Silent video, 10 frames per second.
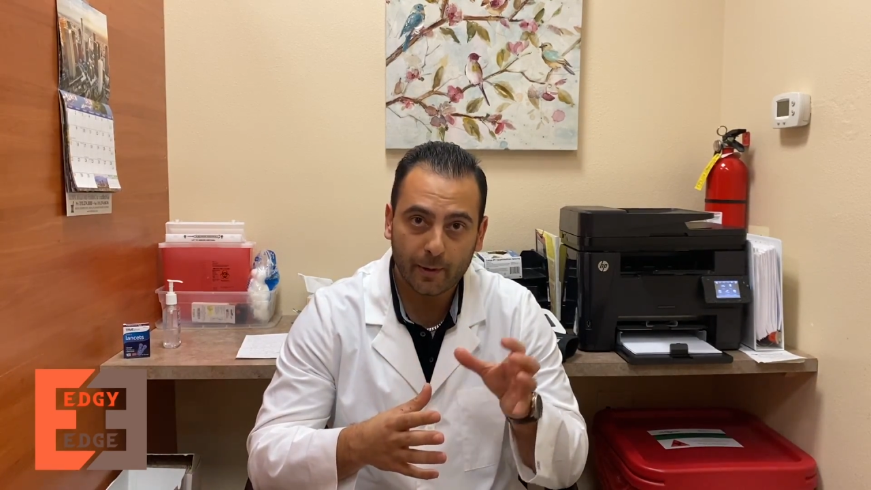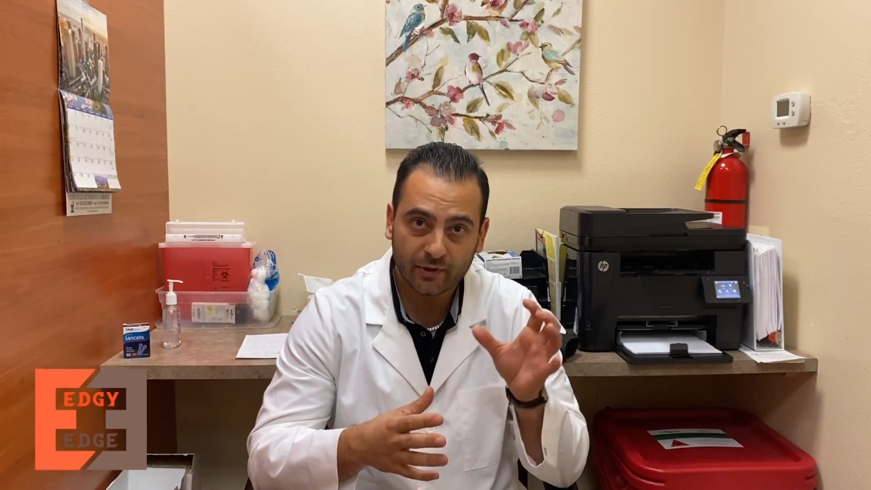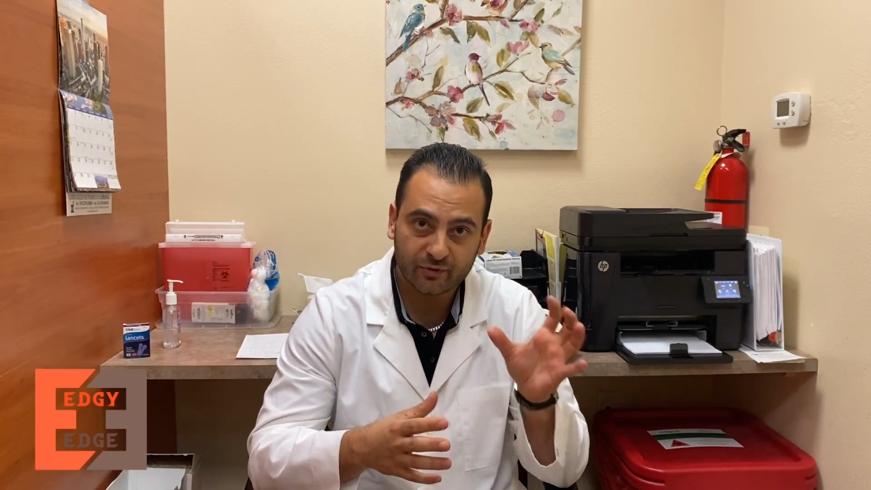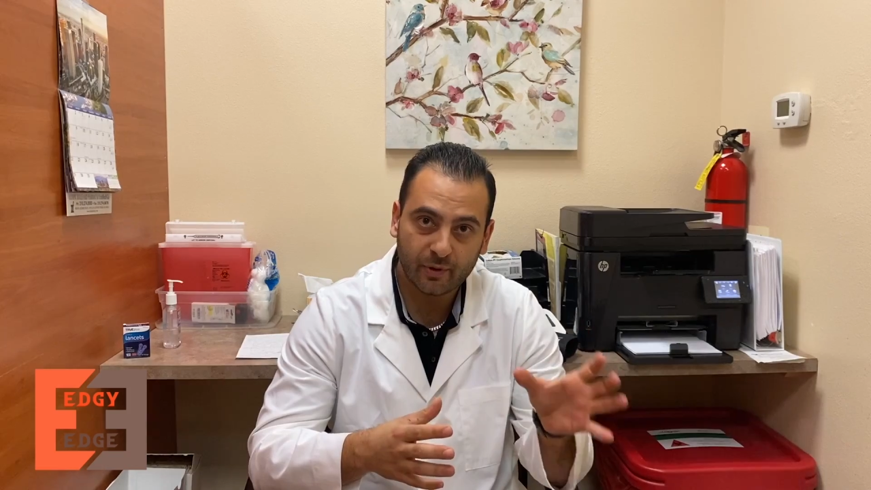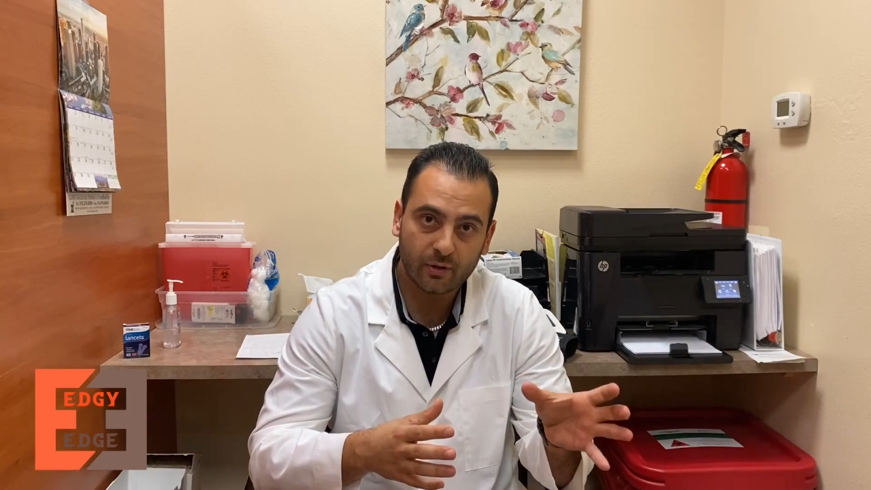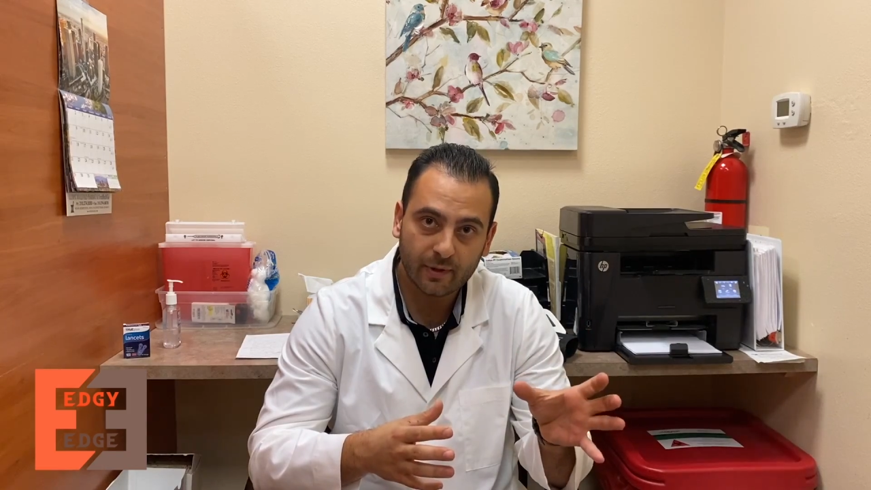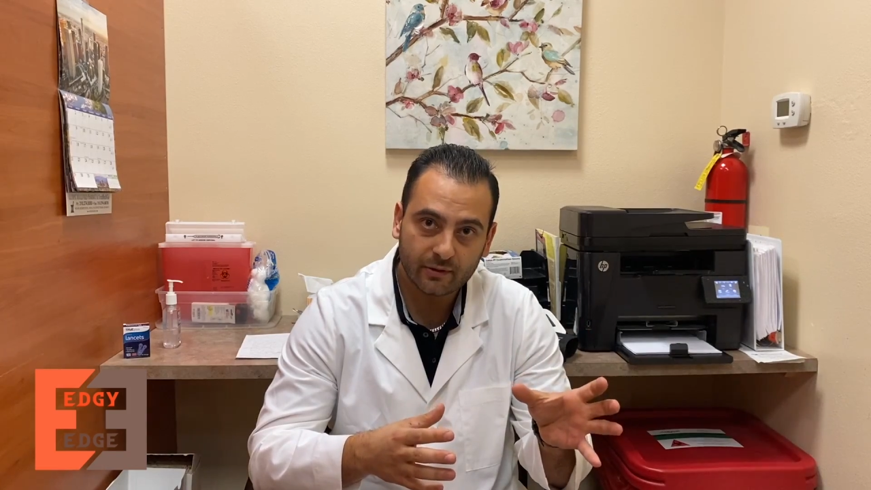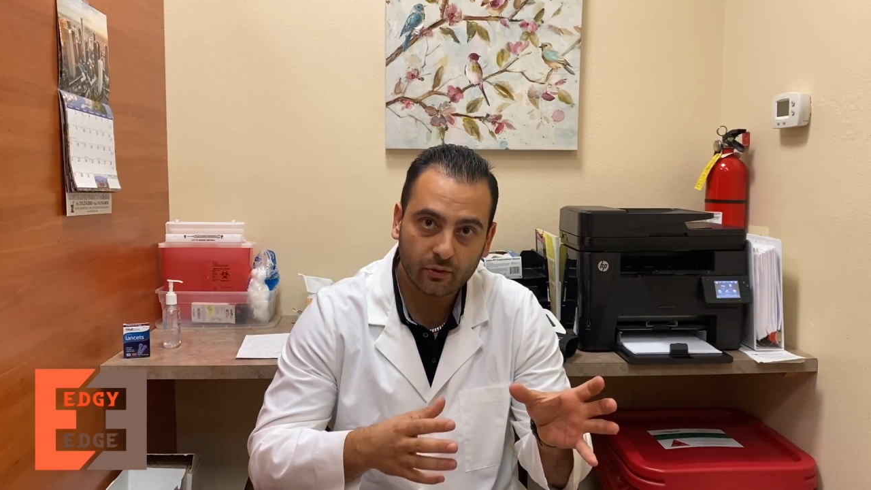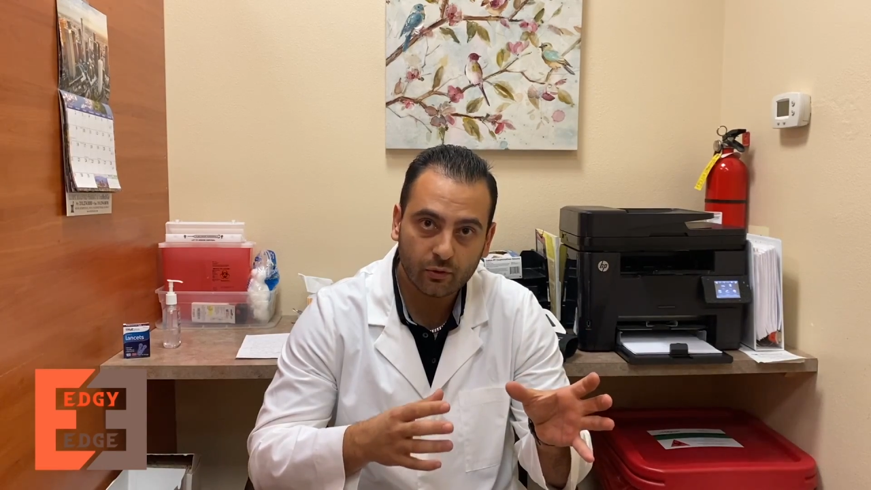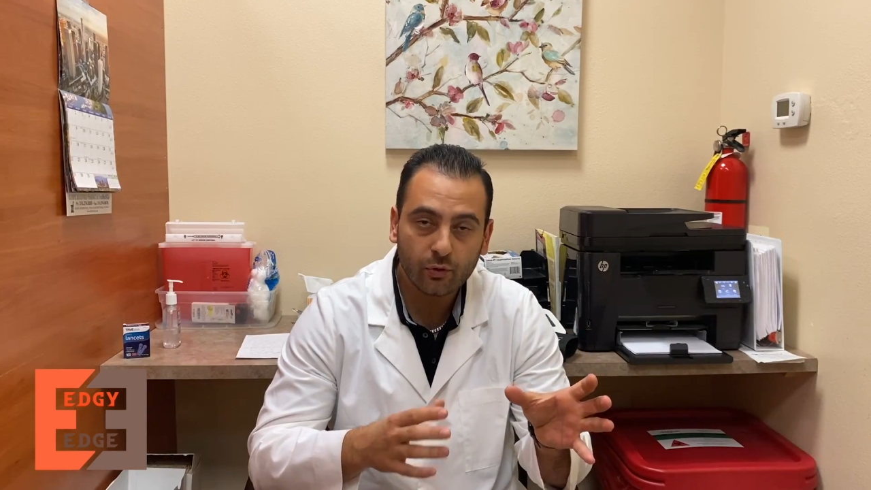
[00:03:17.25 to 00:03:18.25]

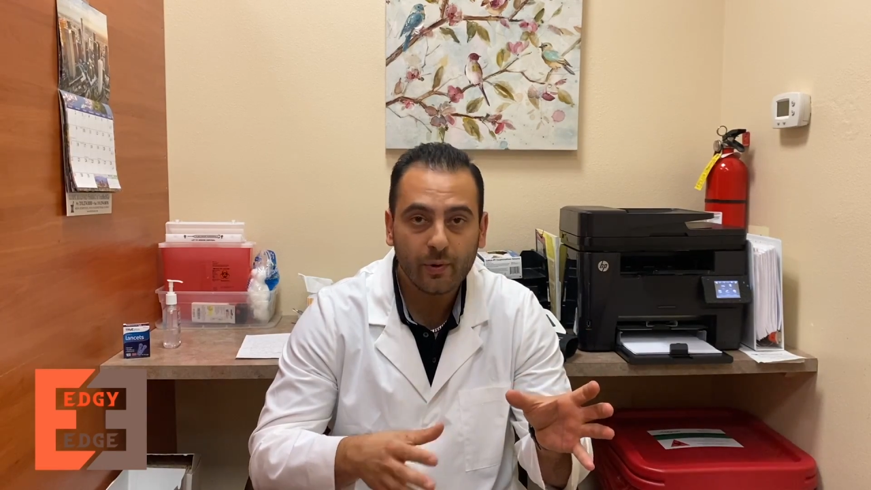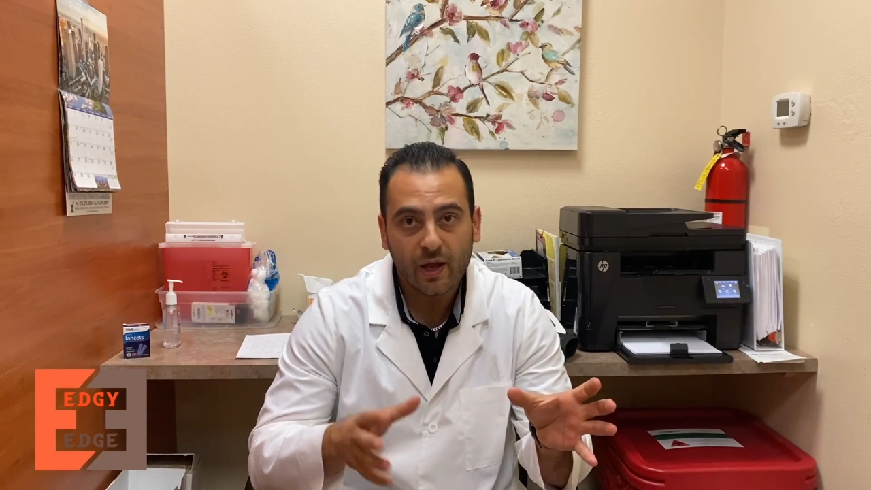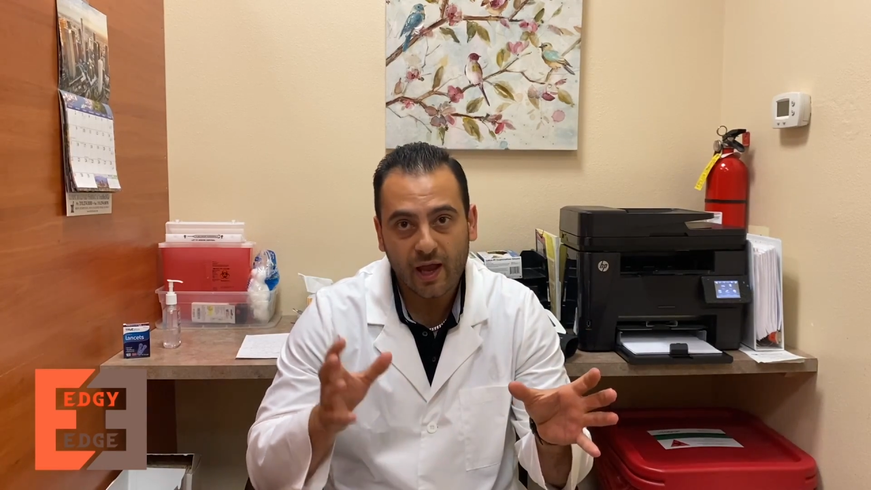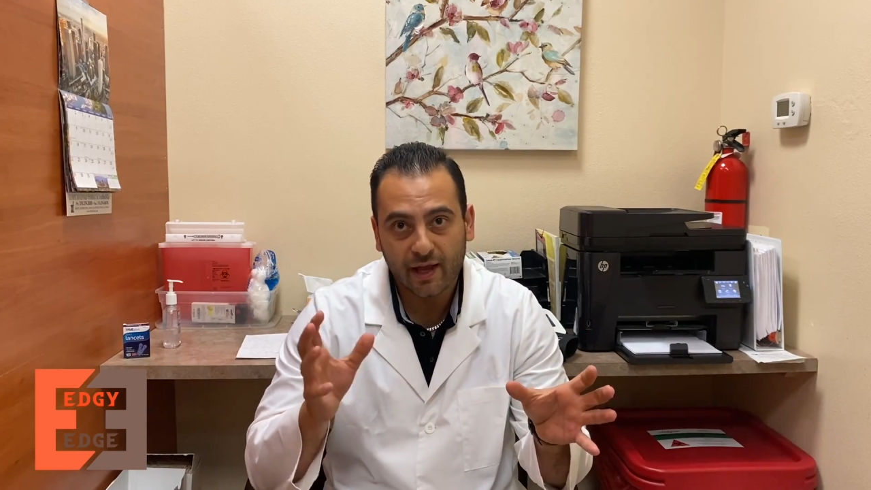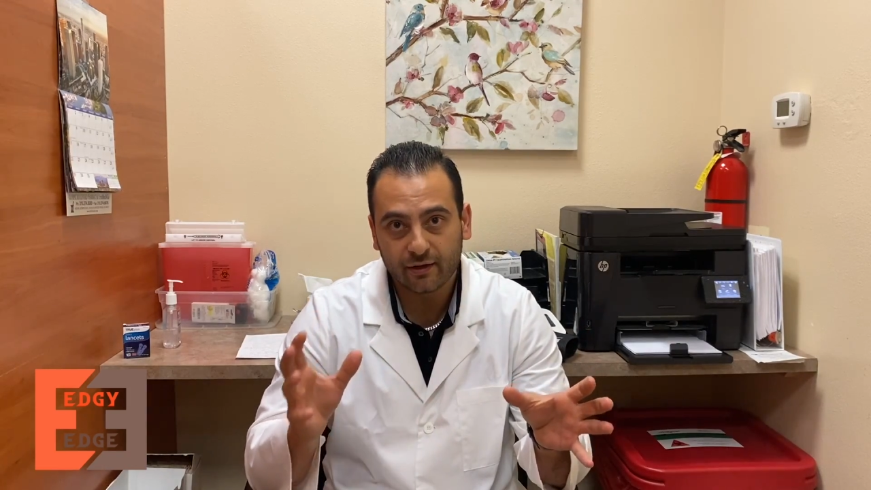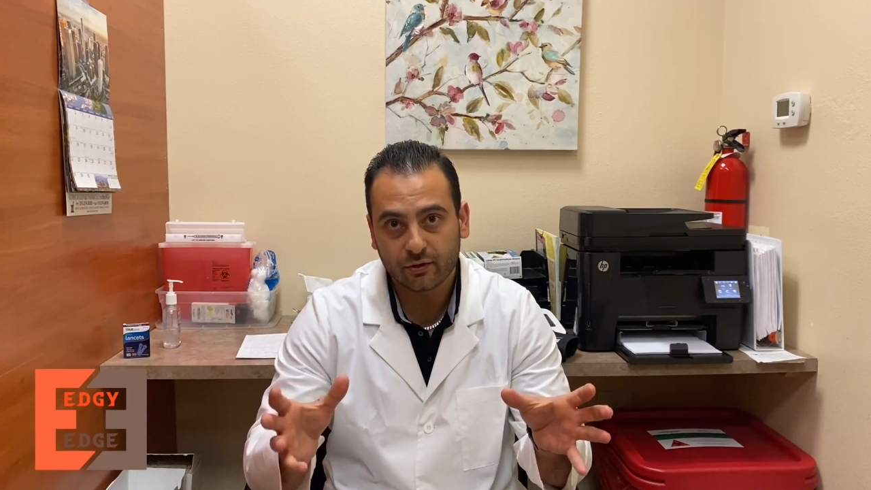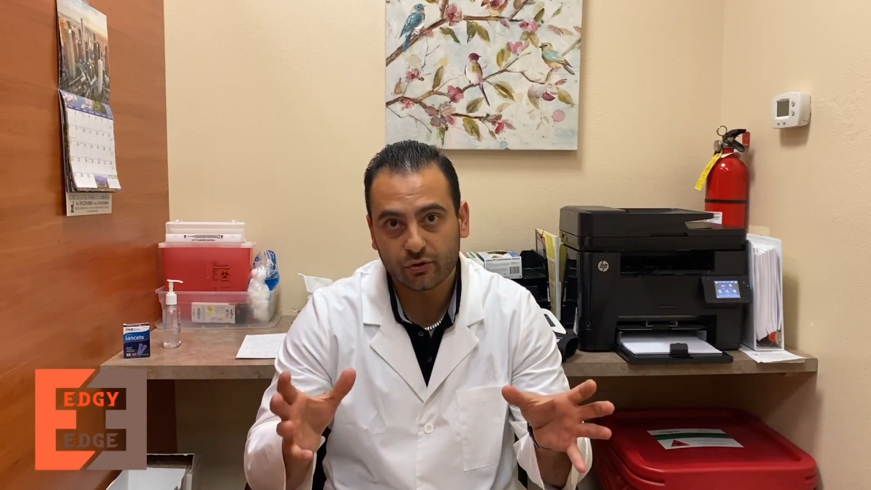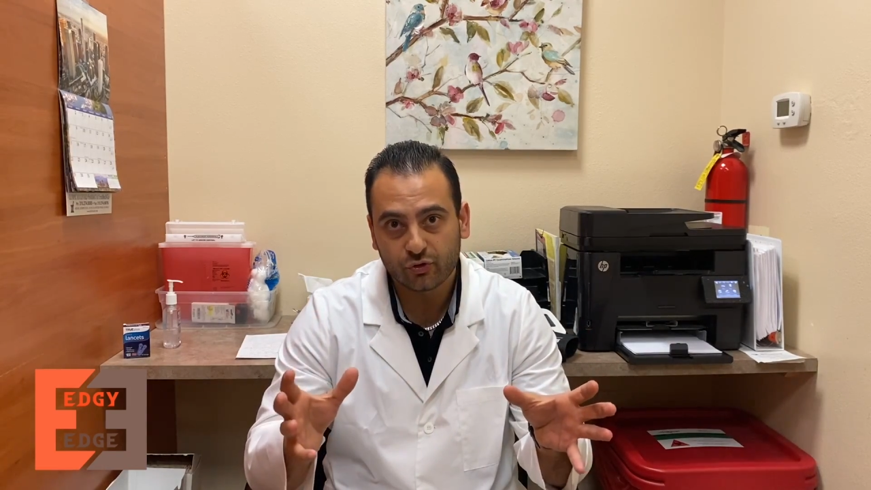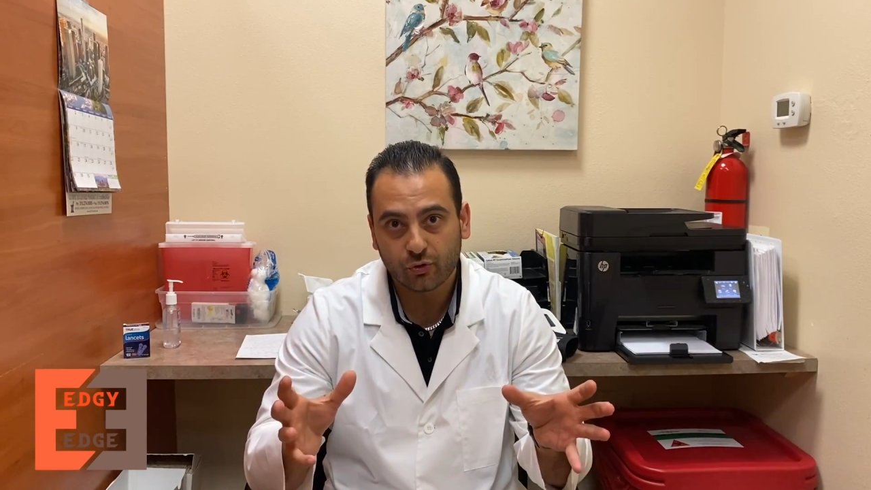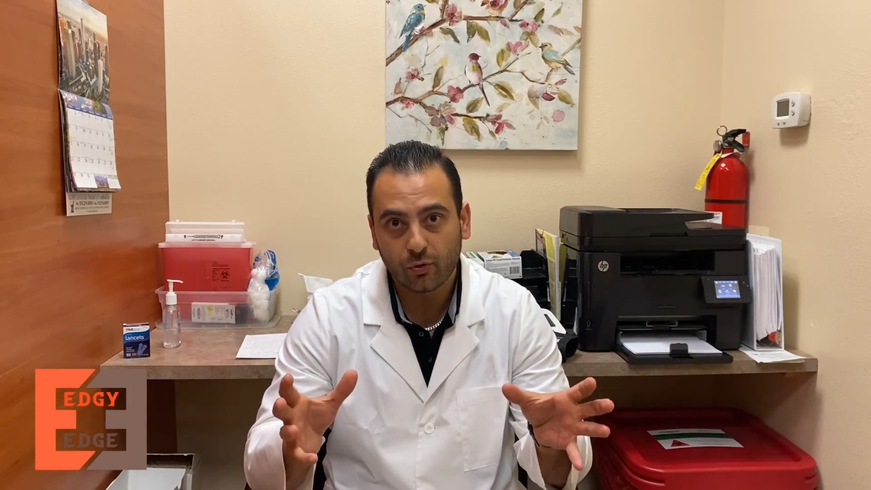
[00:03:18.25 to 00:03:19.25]
experimental group and a
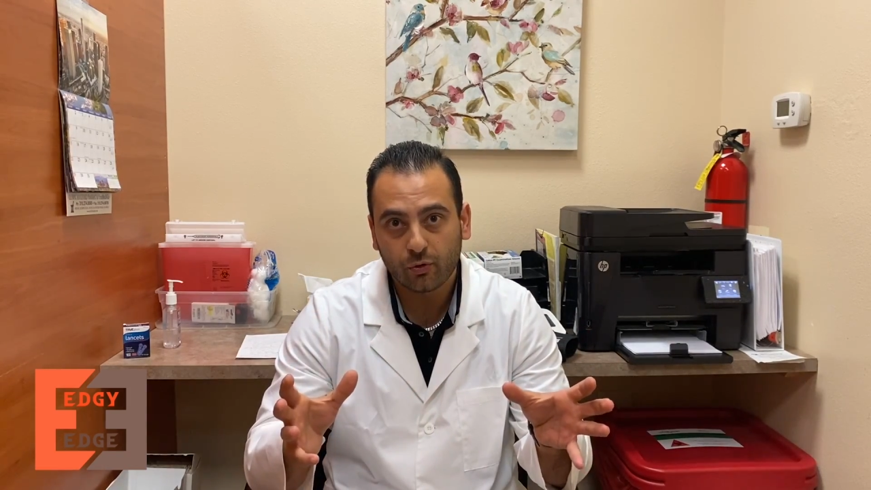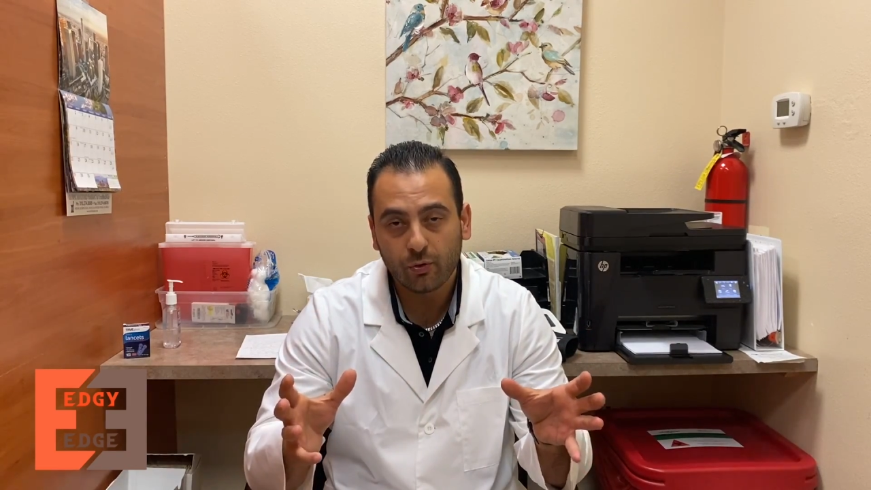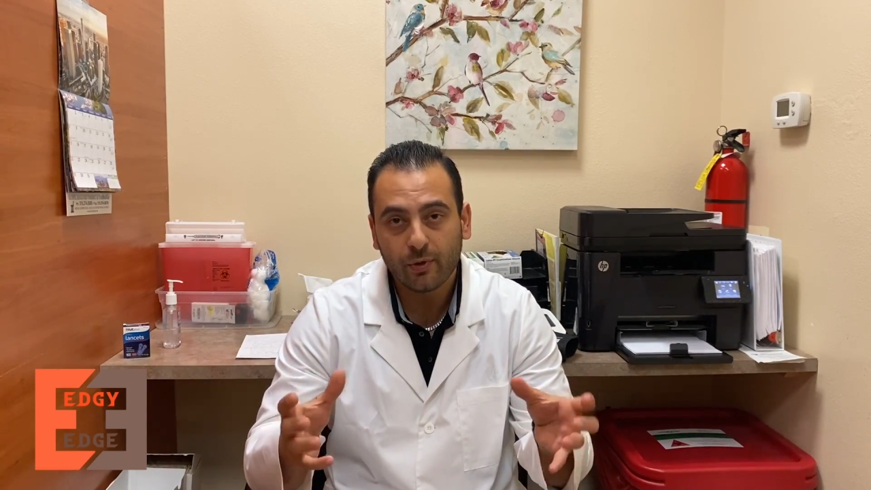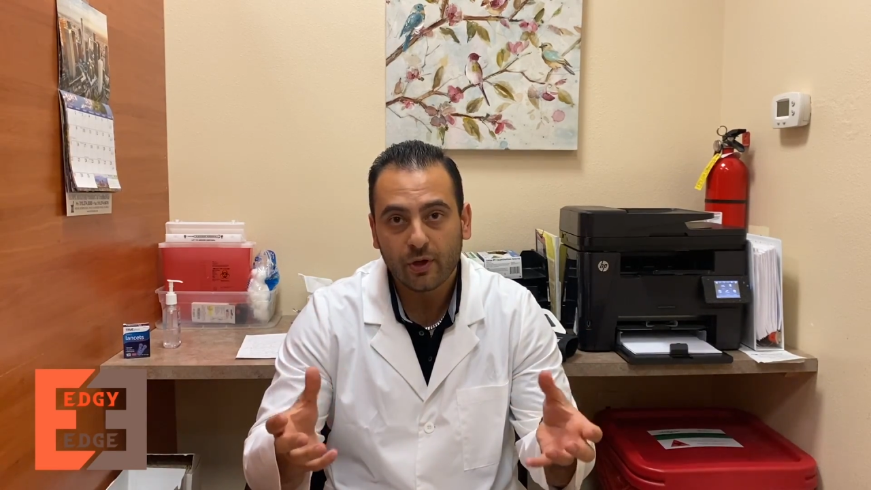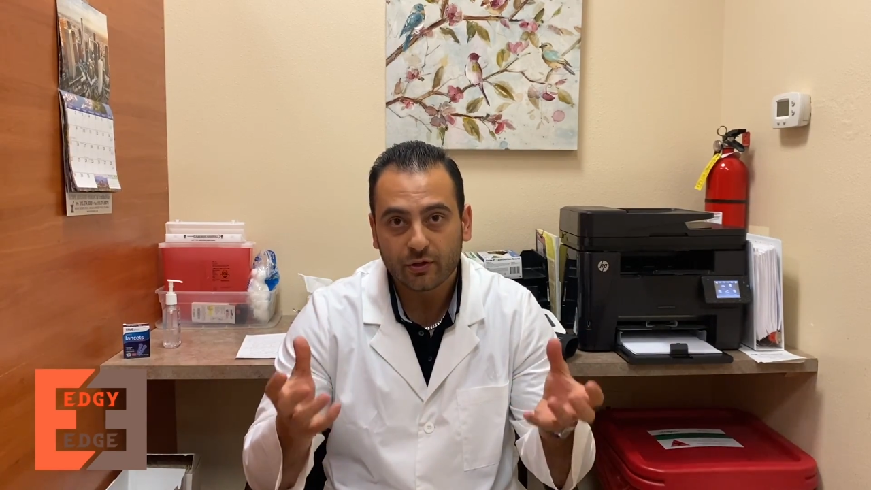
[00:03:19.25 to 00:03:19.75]
control group